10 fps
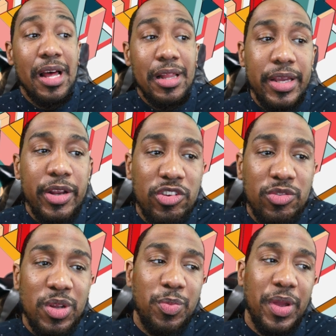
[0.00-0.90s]
Leaders
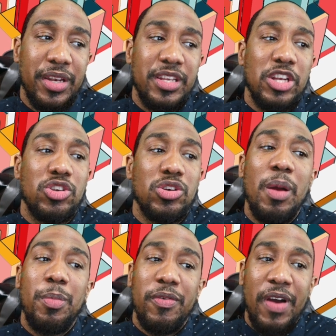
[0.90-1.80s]
must be intentional and provide